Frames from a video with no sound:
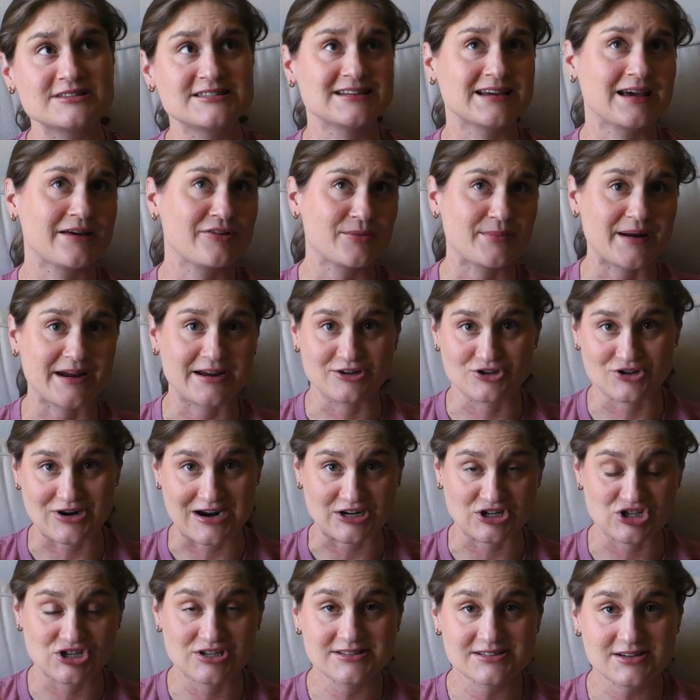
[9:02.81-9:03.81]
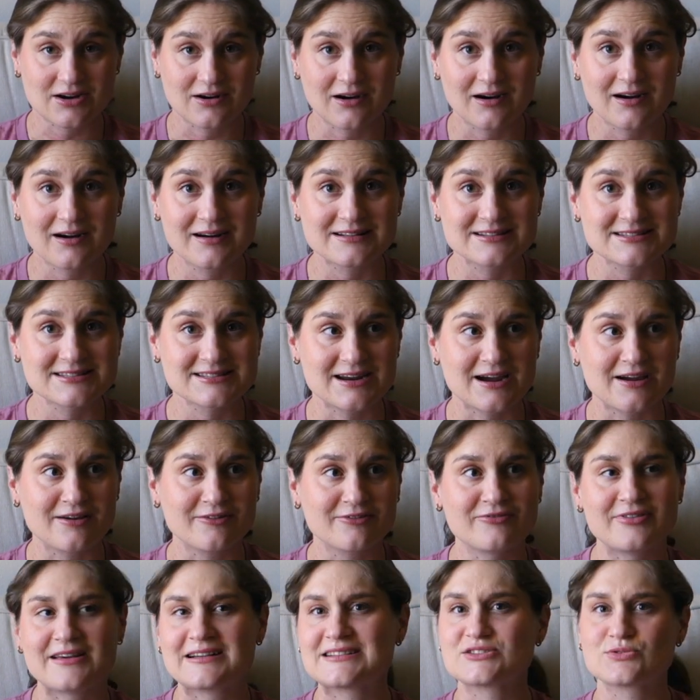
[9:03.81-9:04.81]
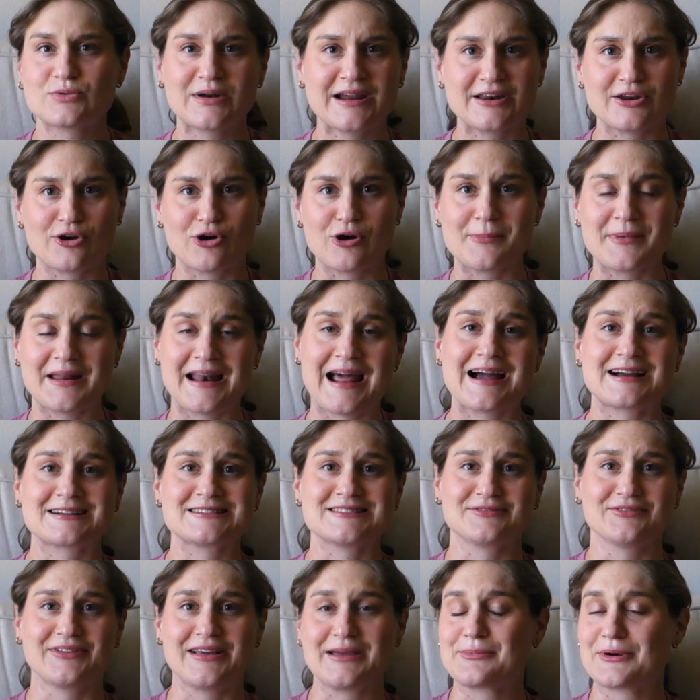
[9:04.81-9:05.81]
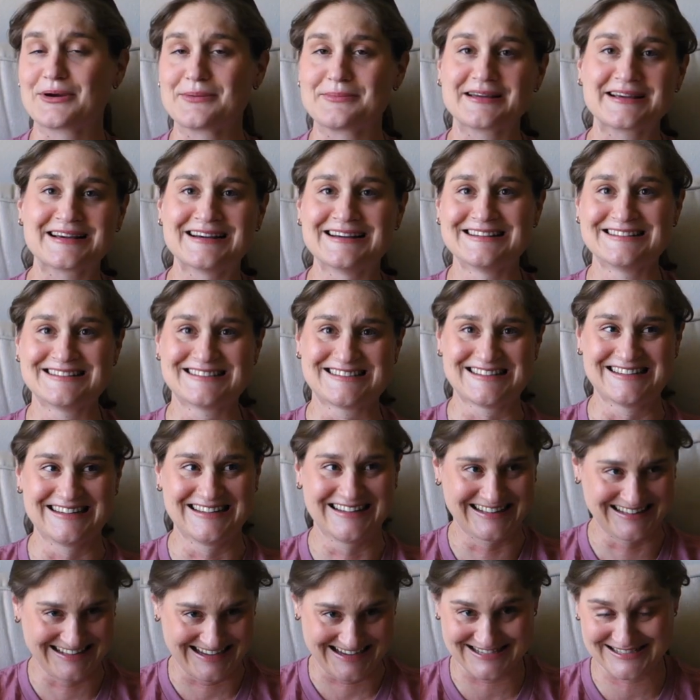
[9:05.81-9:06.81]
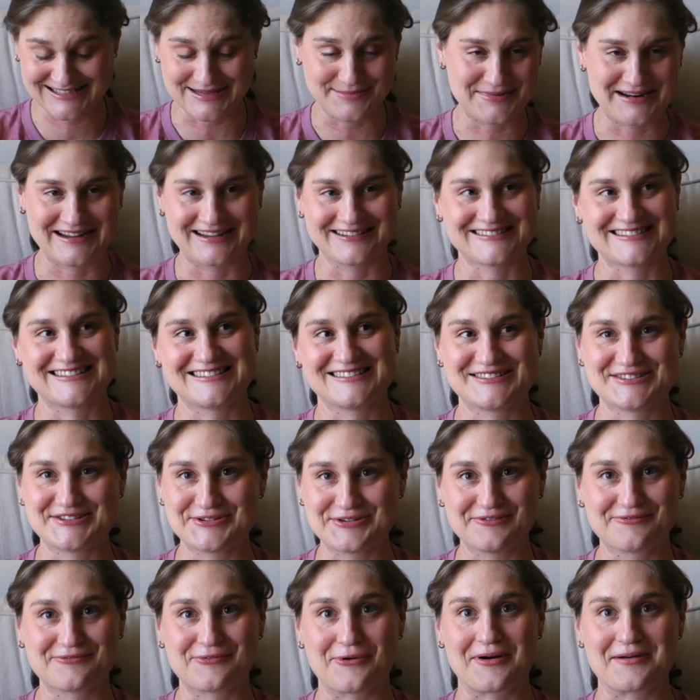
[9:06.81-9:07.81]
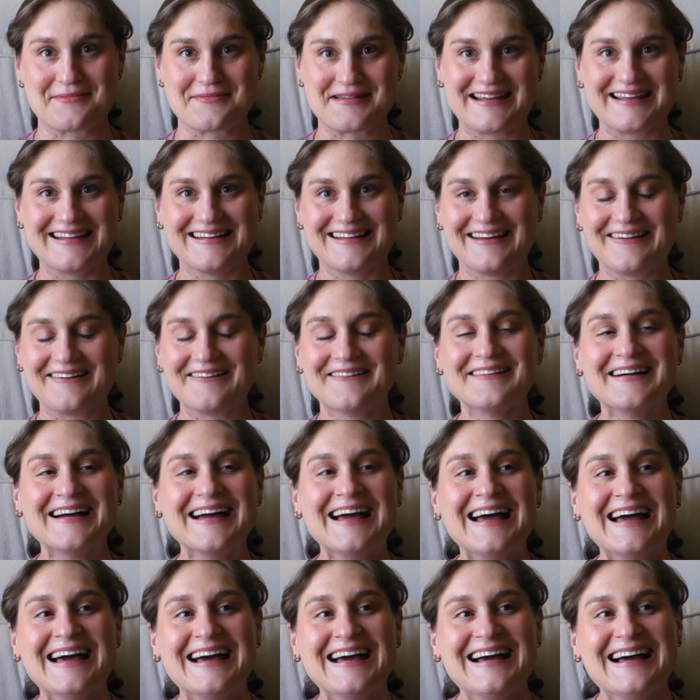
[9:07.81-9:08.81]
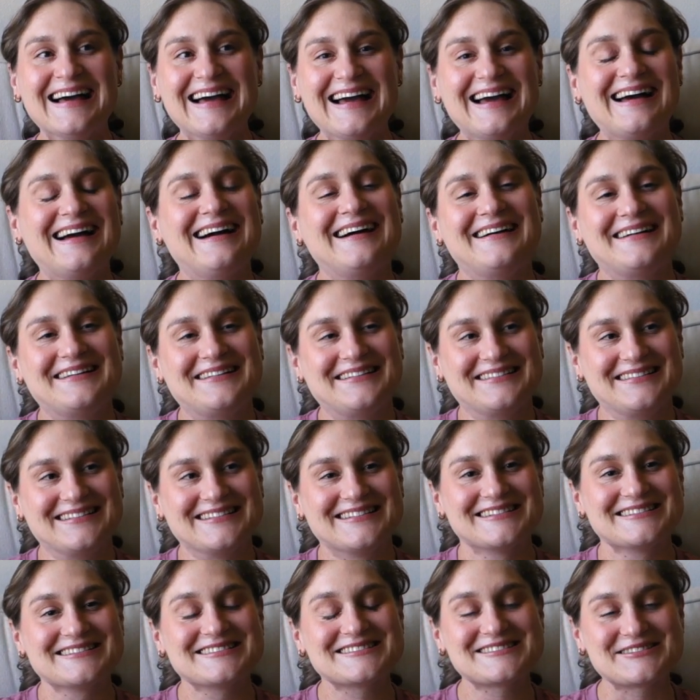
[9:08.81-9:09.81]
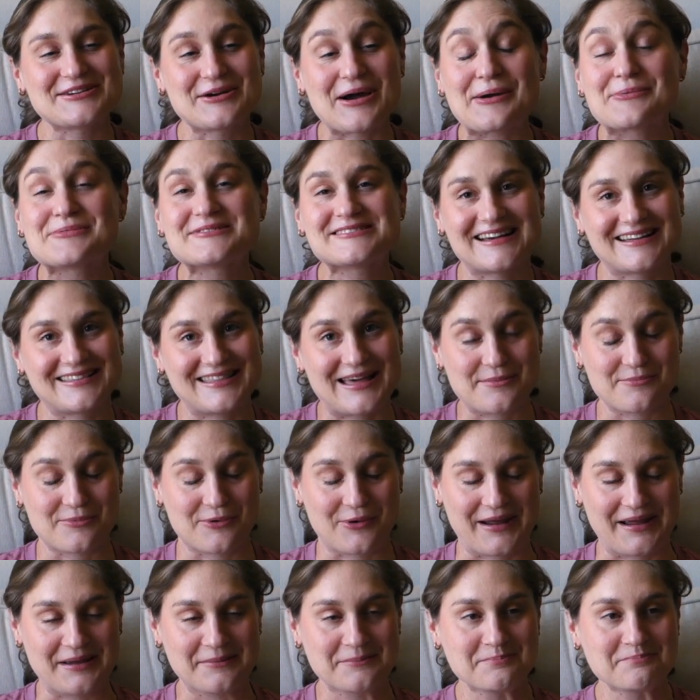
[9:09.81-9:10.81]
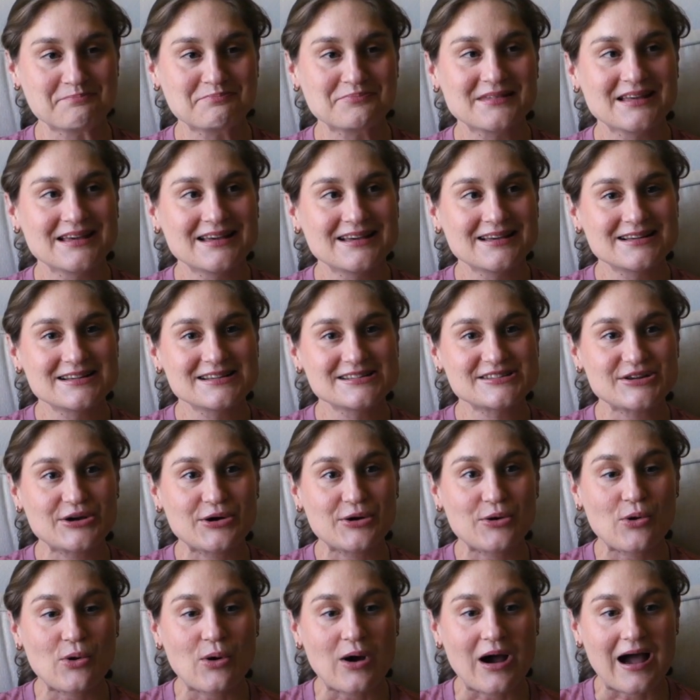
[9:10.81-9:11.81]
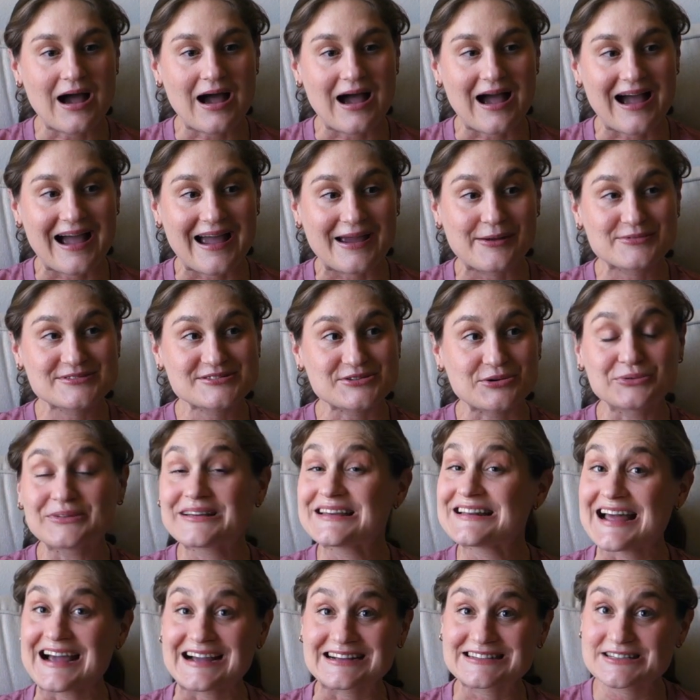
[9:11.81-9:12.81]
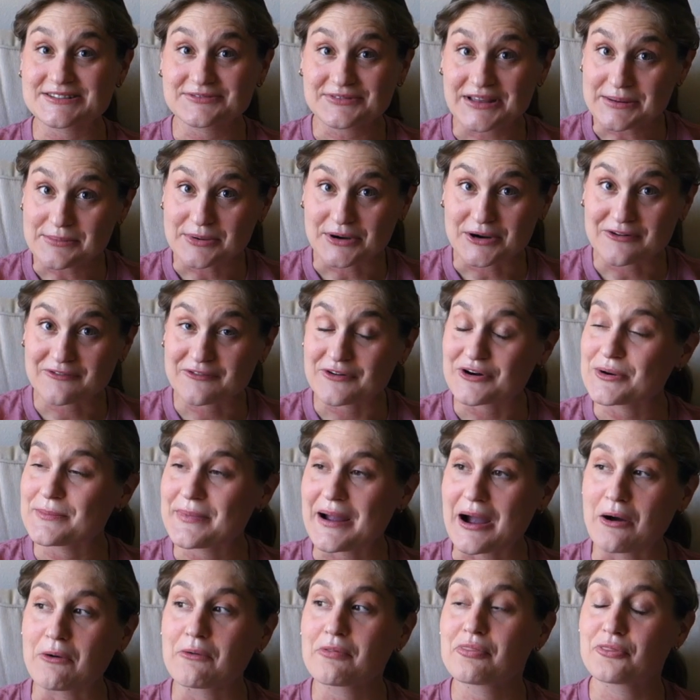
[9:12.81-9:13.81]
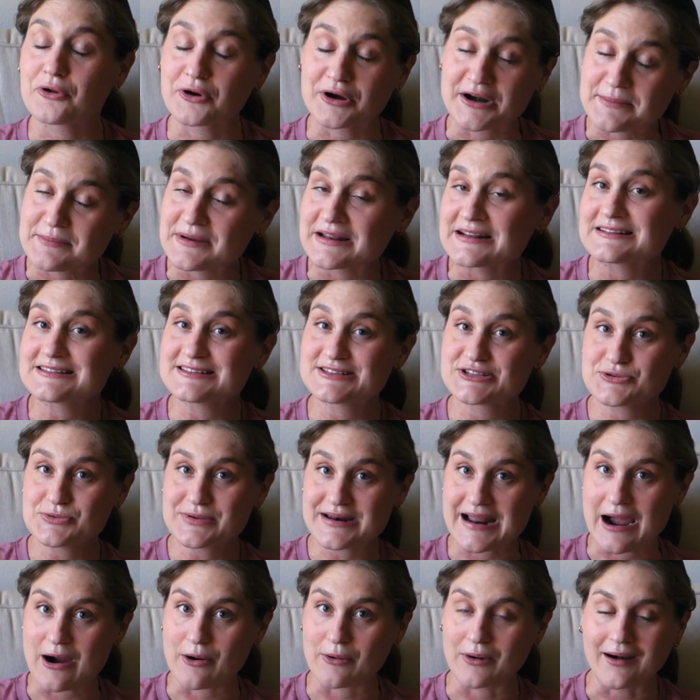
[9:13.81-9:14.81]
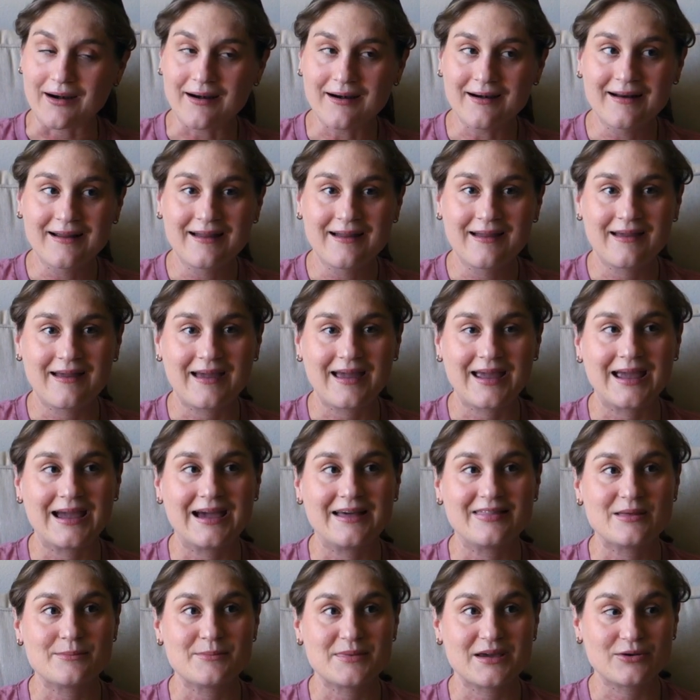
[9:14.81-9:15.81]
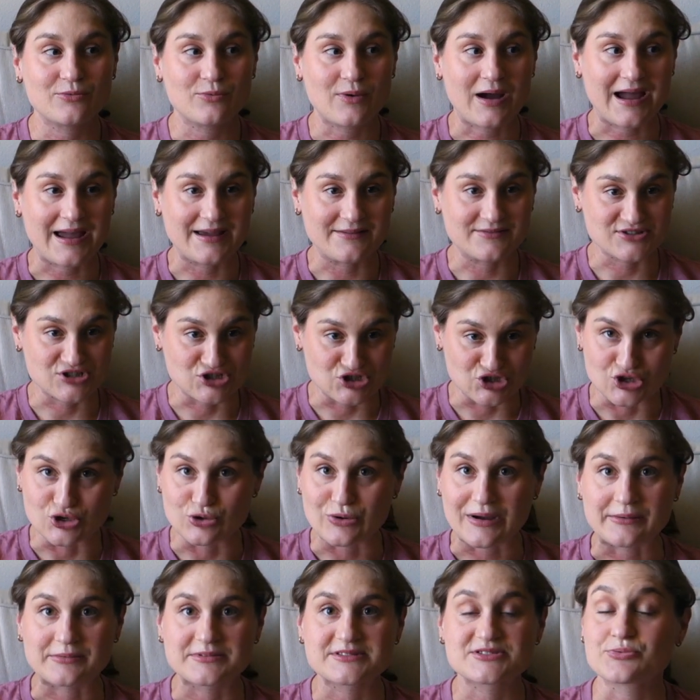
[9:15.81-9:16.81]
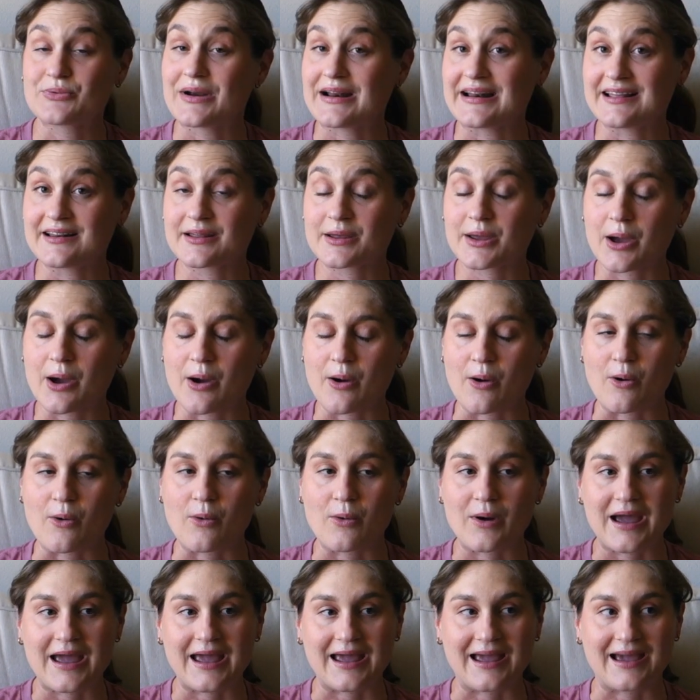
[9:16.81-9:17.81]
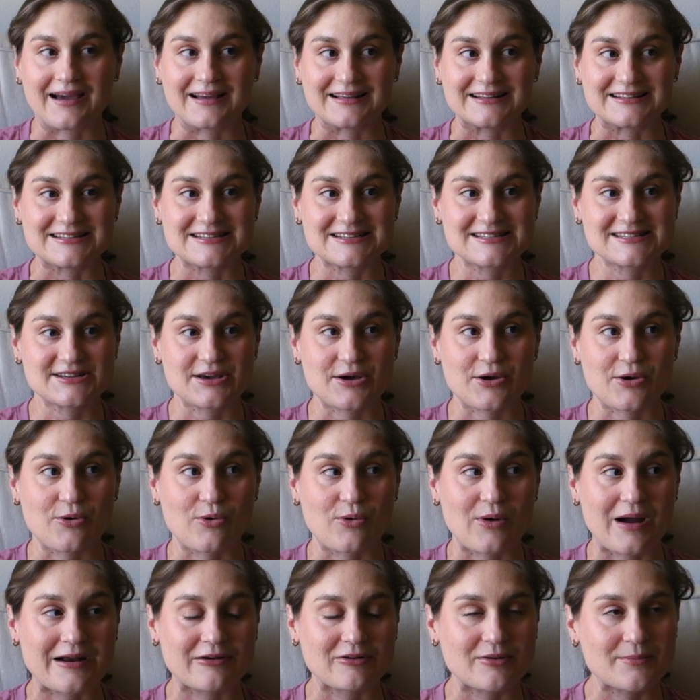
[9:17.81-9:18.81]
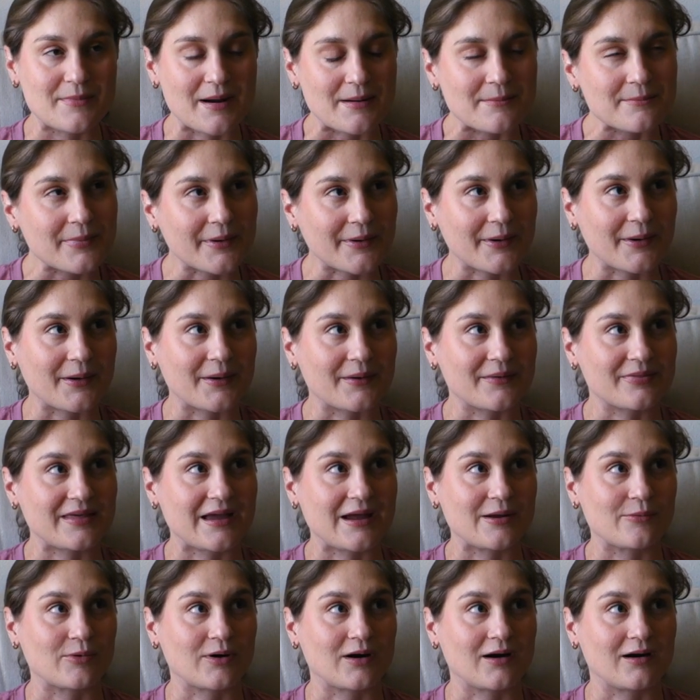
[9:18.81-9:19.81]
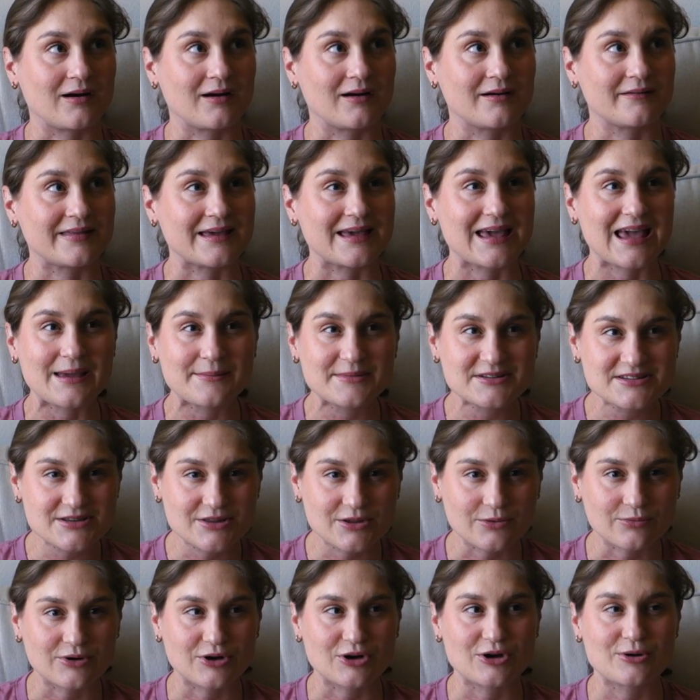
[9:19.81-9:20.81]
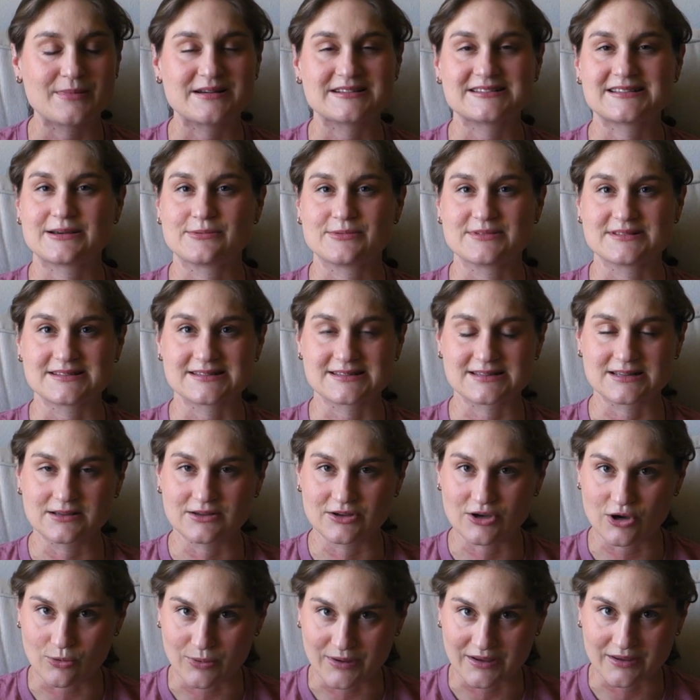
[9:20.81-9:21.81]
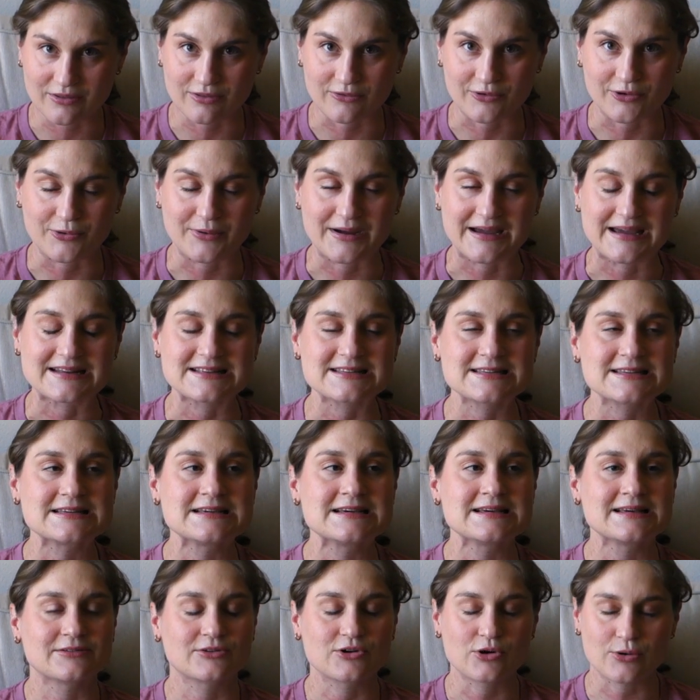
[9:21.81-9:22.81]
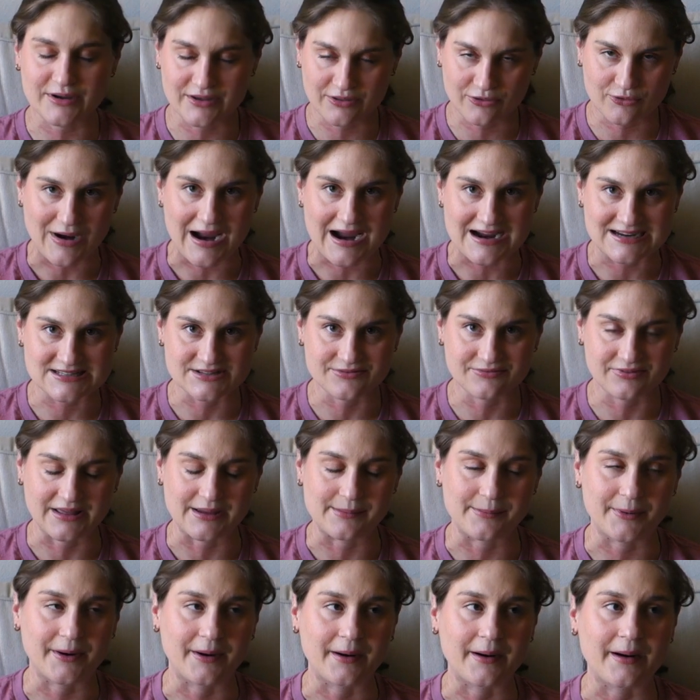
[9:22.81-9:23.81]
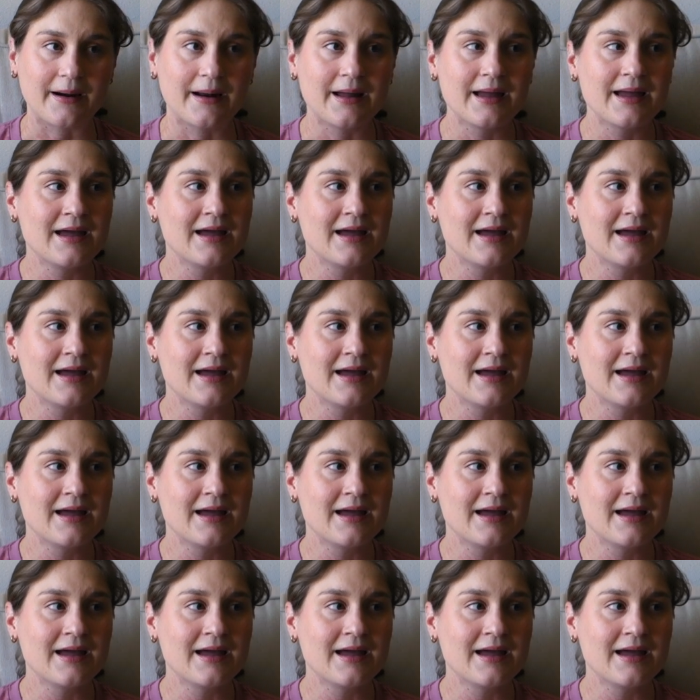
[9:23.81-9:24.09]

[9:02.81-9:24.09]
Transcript: together my contractions are and stuff, that's when I know I'm in active labor, because like somebody else has to do it for me, So I was at that point. So I was only in active labor for about 30 minutes to an hour, and the midwives knew I was ready to go. And so I remember they came into the room as I was going through active labor.